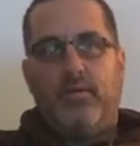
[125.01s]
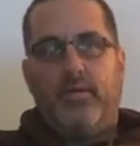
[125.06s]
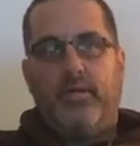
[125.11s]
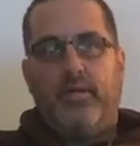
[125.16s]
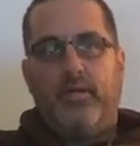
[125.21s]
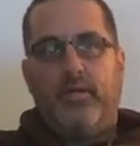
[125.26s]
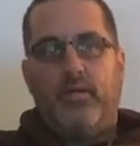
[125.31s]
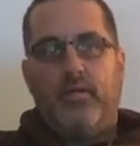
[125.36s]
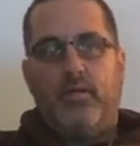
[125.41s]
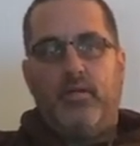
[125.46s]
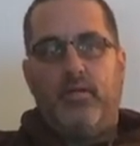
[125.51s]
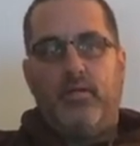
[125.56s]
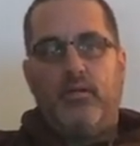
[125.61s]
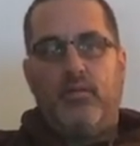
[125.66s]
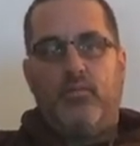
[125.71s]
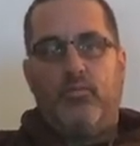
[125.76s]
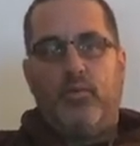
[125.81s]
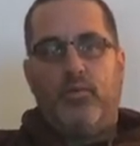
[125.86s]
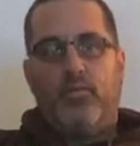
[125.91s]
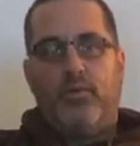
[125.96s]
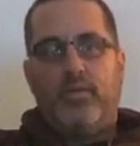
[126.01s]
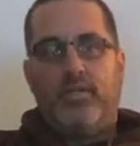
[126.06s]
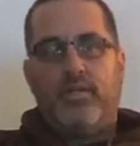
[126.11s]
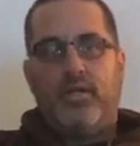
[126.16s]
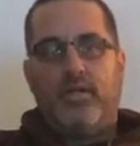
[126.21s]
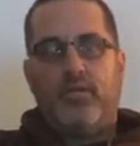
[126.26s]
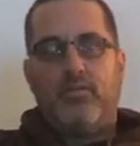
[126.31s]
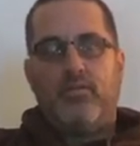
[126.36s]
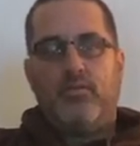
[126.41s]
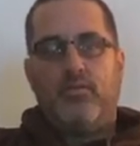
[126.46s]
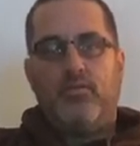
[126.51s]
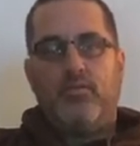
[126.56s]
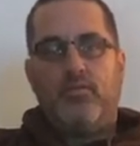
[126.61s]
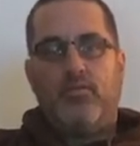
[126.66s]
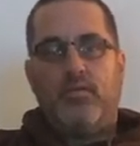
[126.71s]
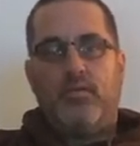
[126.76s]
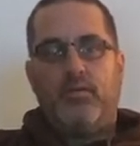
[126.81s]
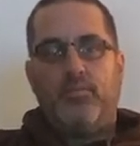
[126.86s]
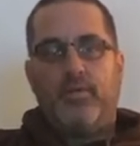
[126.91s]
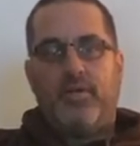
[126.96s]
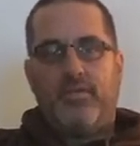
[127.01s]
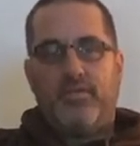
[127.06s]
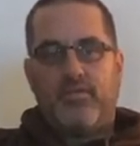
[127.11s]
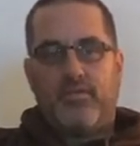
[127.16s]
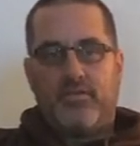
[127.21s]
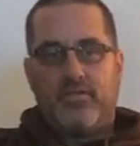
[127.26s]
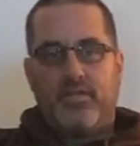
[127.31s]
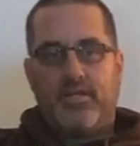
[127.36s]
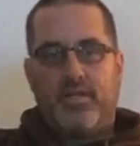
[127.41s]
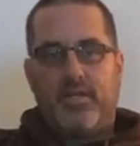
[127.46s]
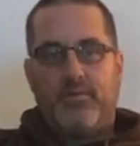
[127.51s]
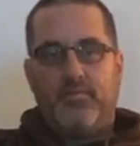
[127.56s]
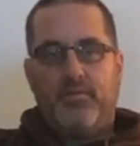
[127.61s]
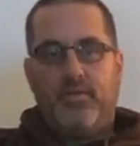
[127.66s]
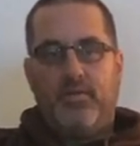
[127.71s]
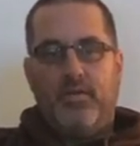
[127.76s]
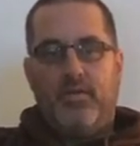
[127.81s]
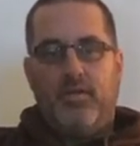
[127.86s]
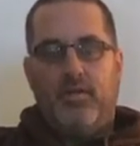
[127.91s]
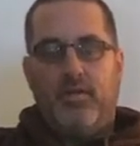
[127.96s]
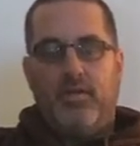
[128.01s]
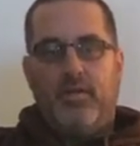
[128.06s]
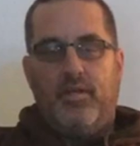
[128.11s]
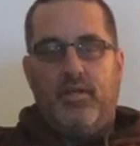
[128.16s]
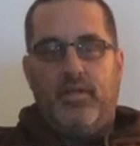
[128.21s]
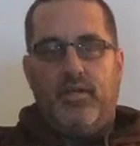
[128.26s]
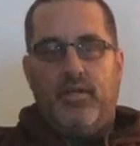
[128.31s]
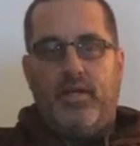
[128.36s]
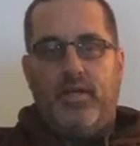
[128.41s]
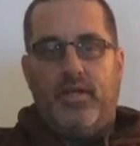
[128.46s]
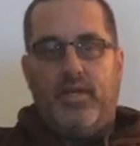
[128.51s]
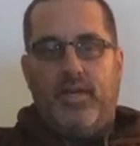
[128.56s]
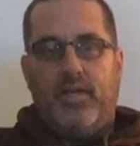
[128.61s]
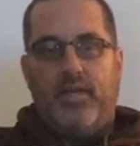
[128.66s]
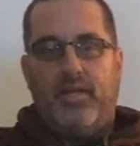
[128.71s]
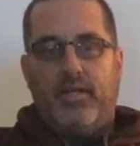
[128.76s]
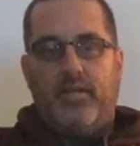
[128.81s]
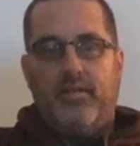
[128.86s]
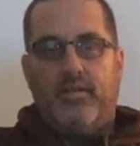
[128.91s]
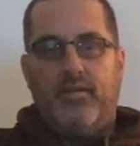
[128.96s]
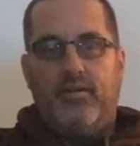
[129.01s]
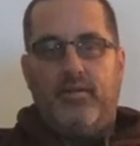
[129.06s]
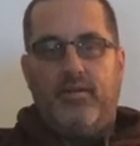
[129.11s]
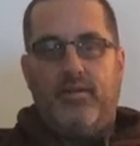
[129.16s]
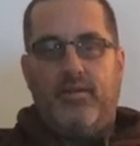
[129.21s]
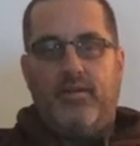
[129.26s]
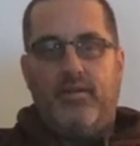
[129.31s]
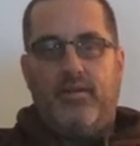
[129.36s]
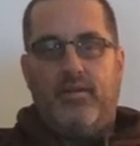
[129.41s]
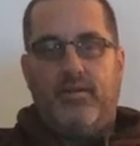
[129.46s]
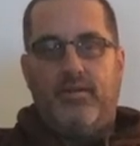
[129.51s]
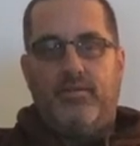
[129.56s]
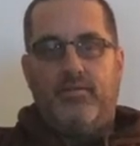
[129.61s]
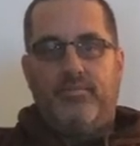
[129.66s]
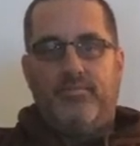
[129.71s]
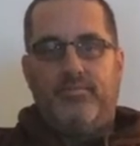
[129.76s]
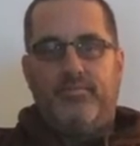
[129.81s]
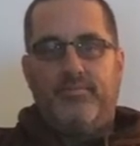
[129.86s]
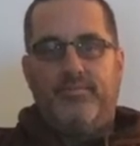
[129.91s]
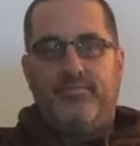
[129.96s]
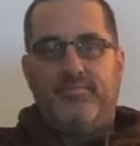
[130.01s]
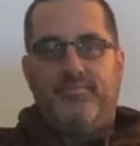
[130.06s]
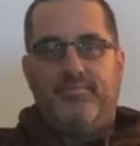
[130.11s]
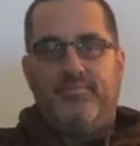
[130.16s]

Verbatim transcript: and we went down to the bicycle shop, and um,